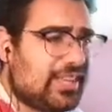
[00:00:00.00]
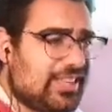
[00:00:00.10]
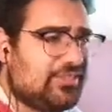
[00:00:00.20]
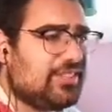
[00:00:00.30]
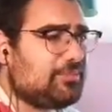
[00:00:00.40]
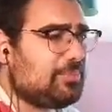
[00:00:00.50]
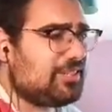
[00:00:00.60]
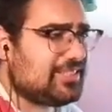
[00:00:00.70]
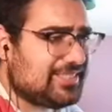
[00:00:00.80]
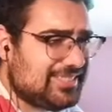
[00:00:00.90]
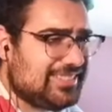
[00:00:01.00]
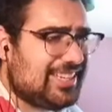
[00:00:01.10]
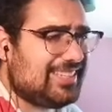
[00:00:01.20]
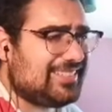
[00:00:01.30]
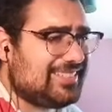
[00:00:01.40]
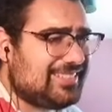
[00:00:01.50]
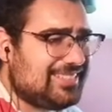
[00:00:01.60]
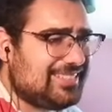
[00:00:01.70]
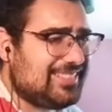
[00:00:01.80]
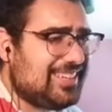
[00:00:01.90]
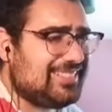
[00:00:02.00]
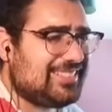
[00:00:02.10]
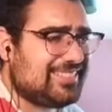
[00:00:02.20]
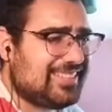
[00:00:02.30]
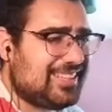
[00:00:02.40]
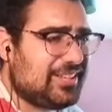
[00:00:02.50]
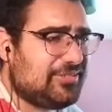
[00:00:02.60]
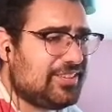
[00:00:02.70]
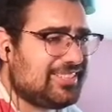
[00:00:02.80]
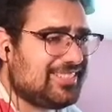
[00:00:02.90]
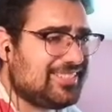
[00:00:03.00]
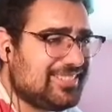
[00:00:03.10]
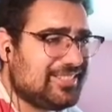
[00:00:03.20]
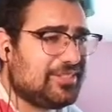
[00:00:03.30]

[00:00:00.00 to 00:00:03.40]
I love this part. Yes, yes, I love this.